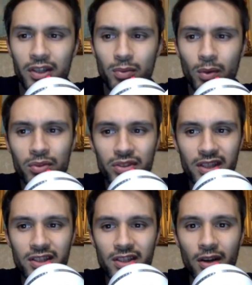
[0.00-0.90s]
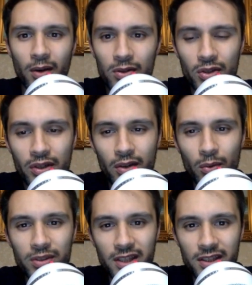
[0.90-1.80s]
Now, this one was Citadel. I was looking at
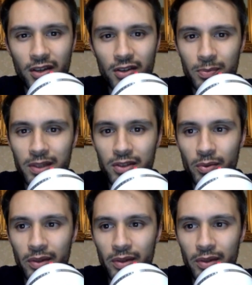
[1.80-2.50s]
what Citadel's been